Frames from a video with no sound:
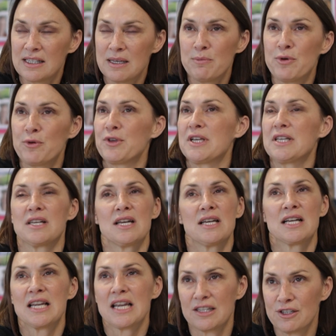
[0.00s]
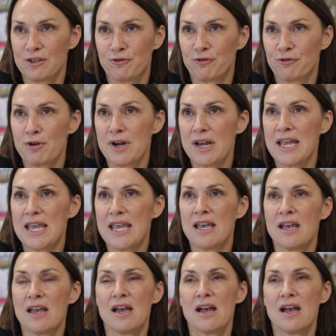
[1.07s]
Simple things like clutter-free,